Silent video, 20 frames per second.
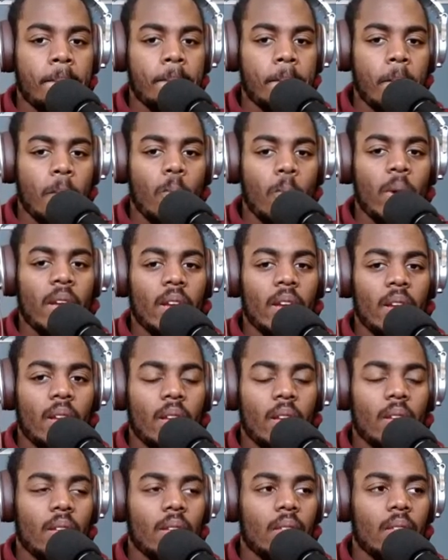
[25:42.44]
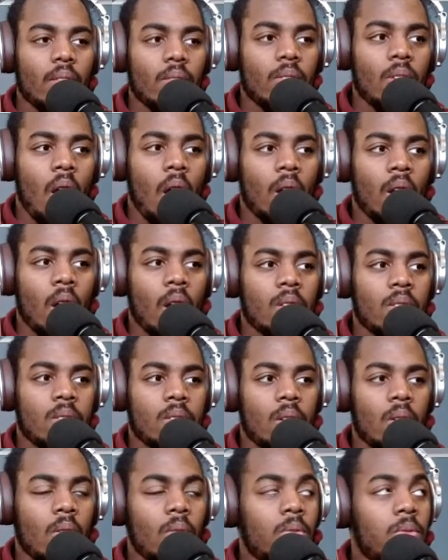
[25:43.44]
We can talk
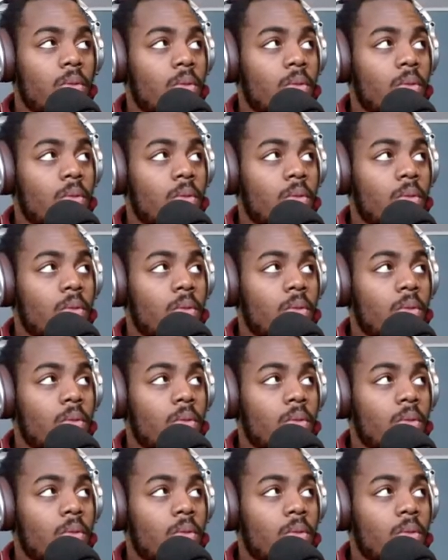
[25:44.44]
ourselves